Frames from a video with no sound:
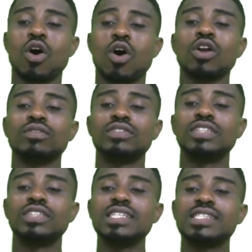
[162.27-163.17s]
All of
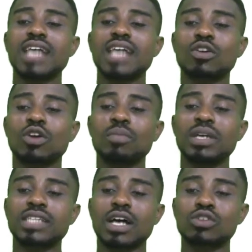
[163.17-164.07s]
these are
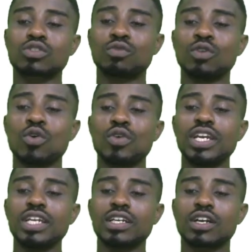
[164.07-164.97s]
non-metals:
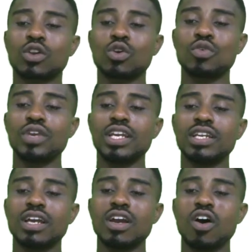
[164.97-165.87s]
fluorine, chlorine,